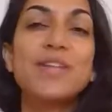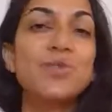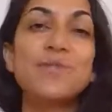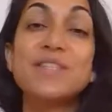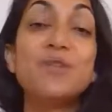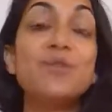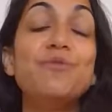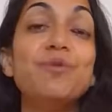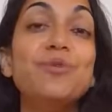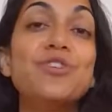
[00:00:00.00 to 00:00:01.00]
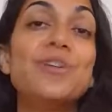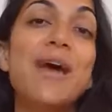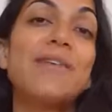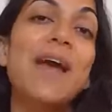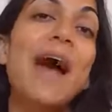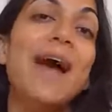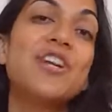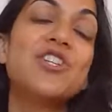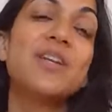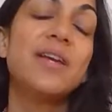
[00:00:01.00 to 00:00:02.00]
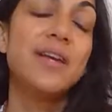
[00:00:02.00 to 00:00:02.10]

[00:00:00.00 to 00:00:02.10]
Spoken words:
all this evolutionary action,